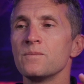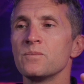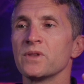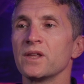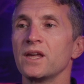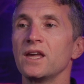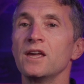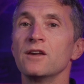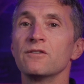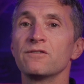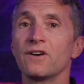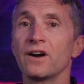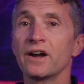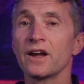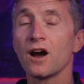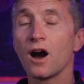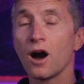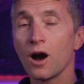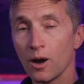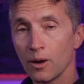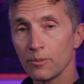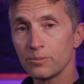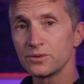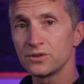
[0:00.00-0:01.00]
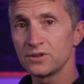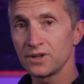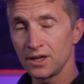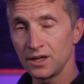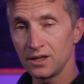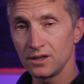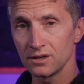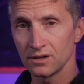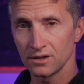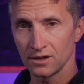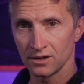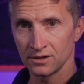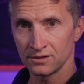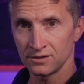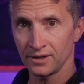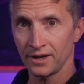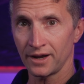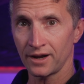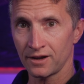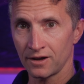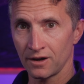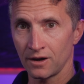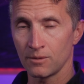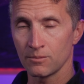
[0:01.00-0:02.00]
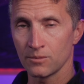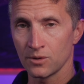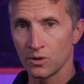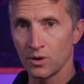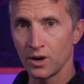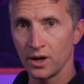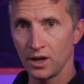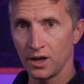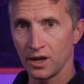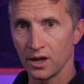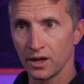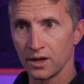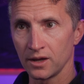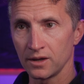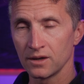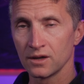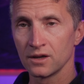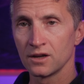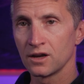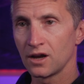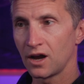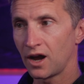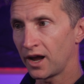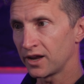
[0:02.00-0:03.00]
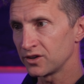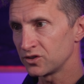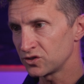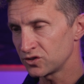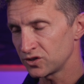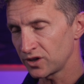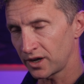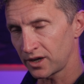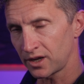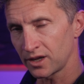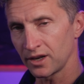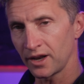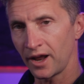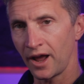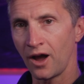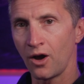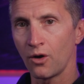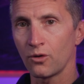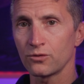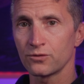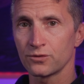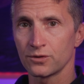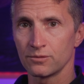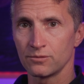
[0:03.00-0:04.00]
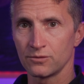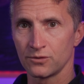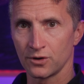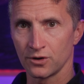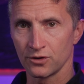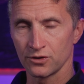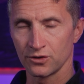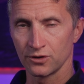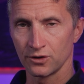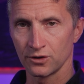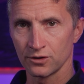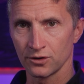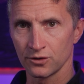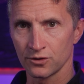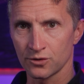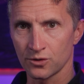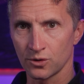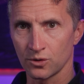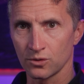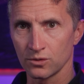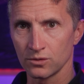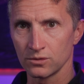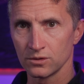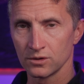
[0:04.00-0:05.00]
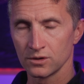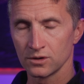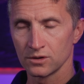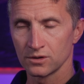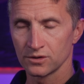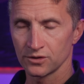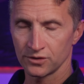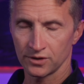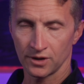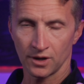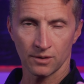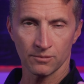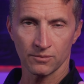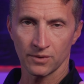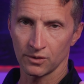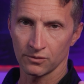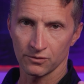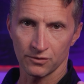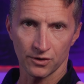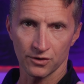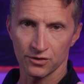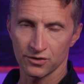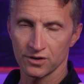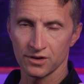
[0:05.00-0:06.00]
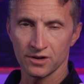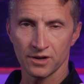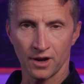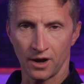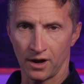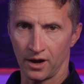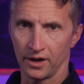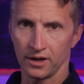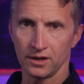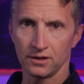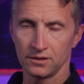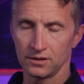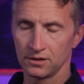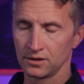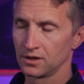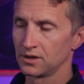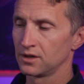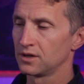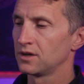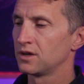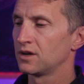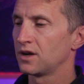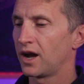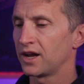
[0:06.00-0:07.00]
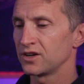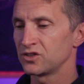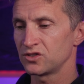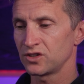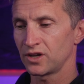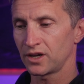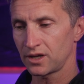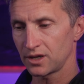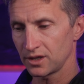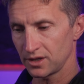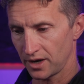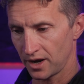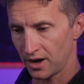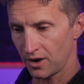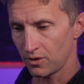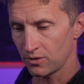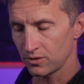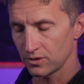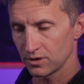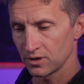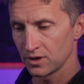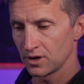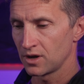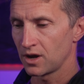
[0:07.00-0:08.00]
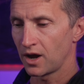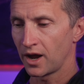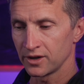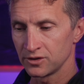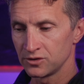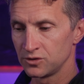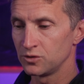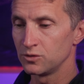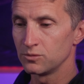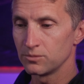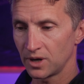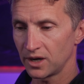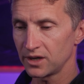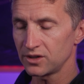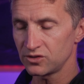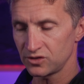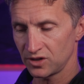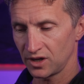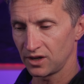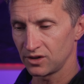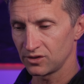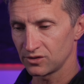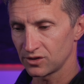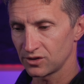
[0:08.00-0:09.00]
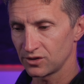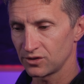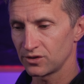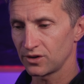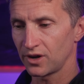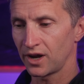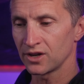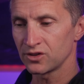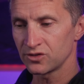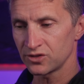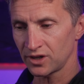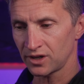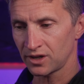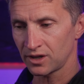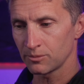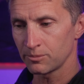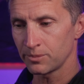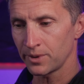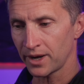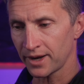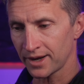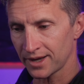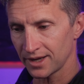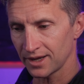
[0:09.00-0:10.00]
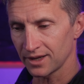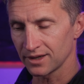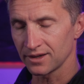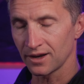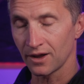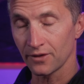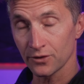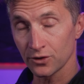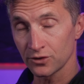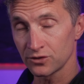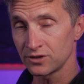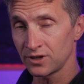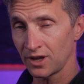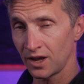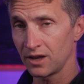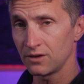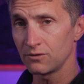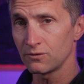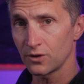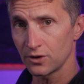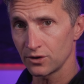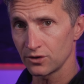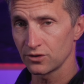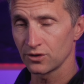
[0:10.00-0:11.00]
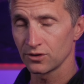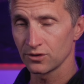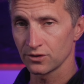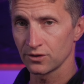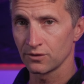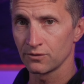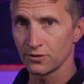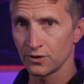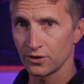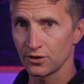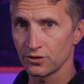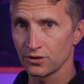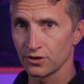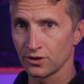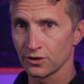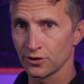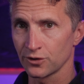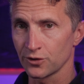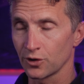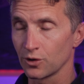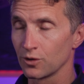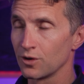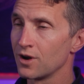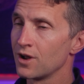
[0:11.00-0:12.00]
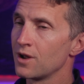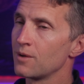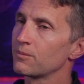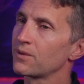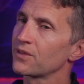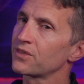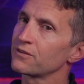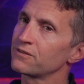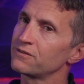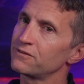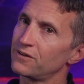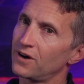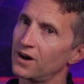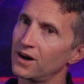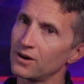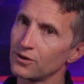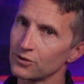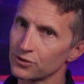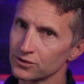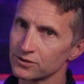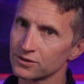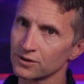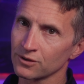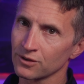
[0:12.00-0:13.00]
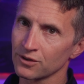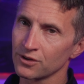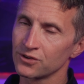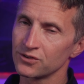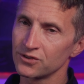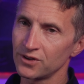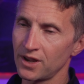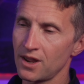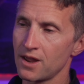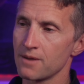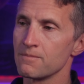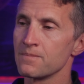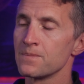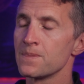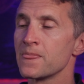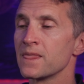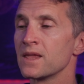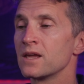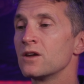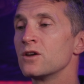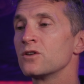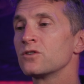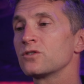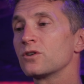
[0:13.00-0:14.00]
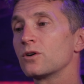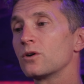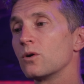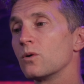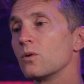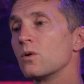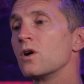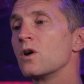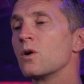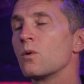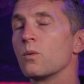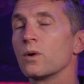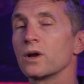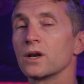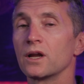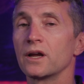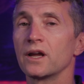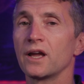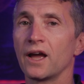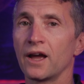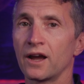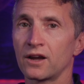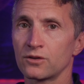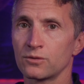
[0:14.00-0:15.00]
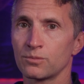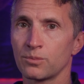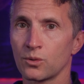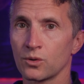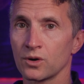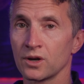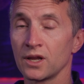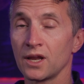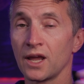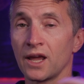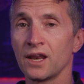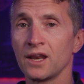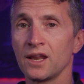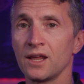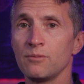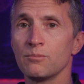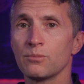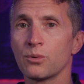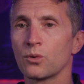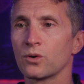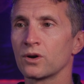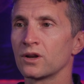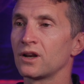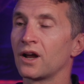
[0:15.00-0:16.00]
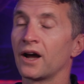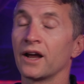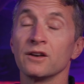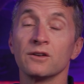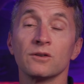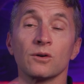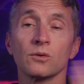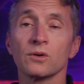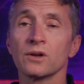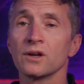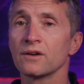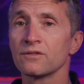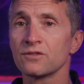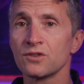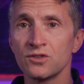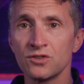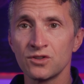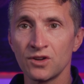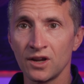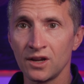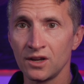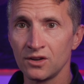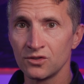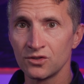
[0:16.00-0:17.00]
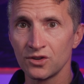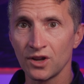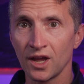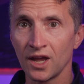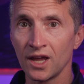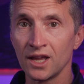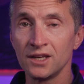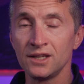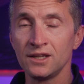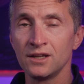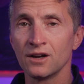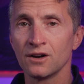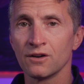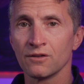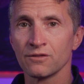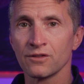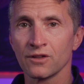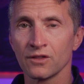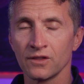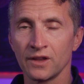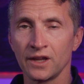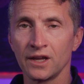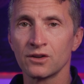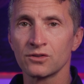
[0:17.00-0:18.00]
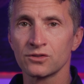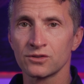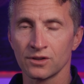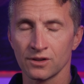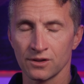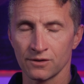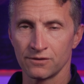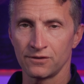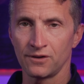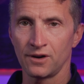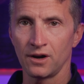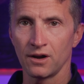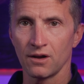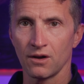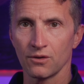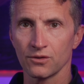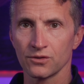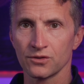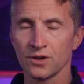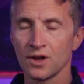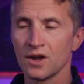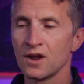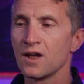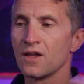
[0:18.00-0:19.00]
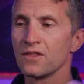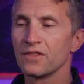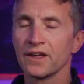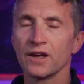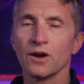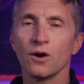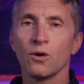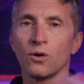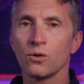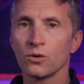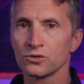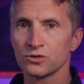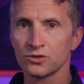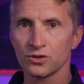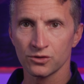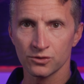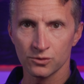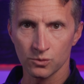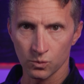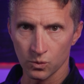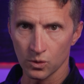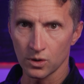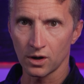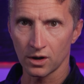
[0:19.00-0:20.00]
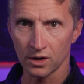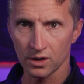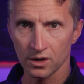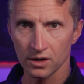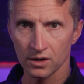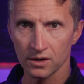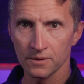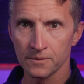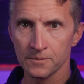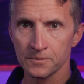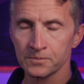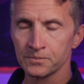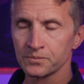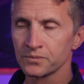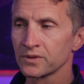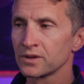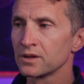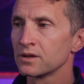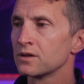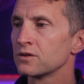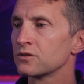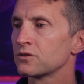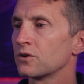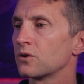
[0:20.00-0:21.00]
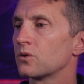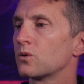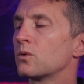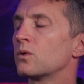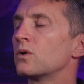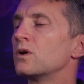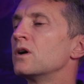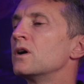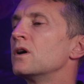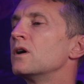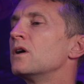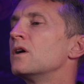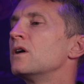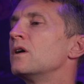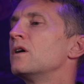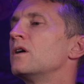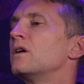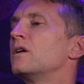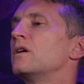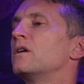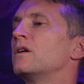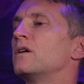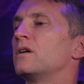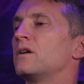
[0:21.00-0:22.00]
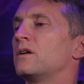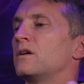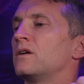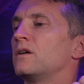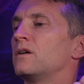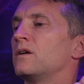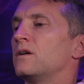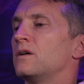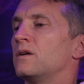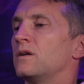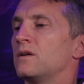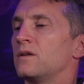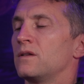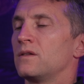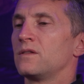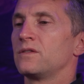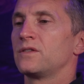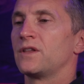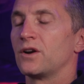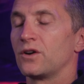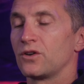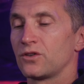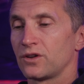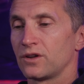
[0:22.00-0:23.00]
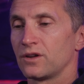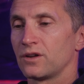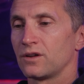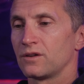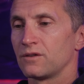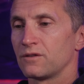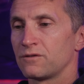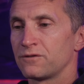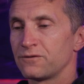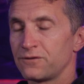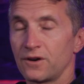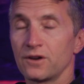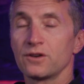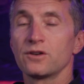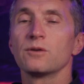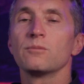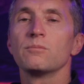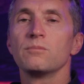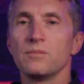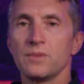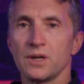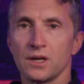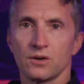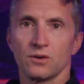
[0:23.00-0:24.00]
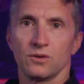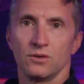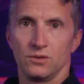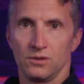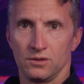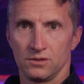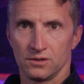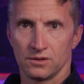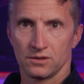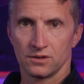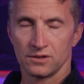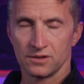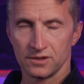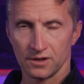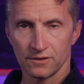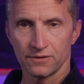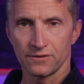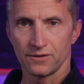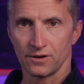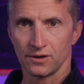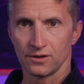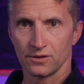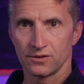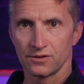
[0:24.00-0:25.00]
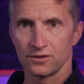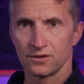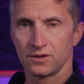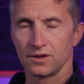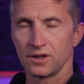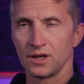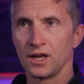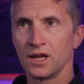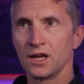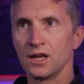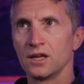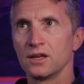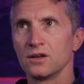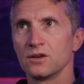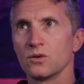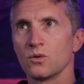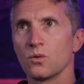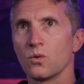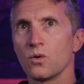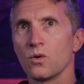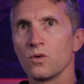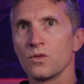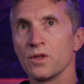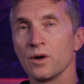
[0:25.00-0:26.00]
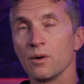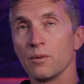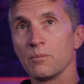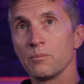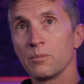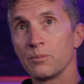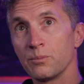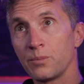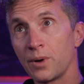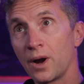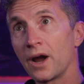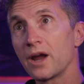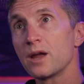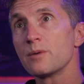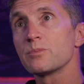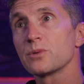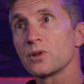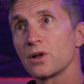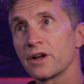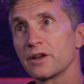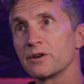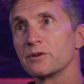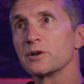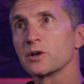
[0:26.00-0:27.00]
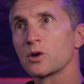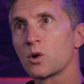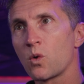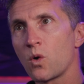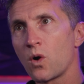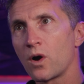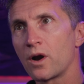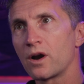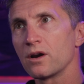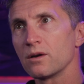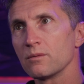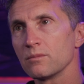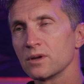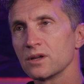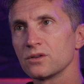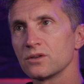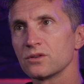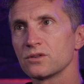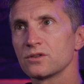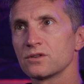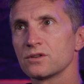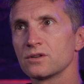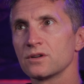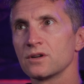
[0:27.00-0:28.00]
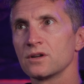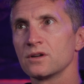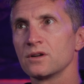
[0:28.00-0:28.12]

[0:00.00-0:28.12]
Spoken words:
if I update attack combo A, I check it out from version control. Say I'm on version 9. I check it out. I do my changes, I check it back in. Now there's 10 versions in version control, but the file's still the same. So when I export it and import it, I don't have to change any of the links to the files. They all just work. So there's a fundamental difference in the pipeline requirements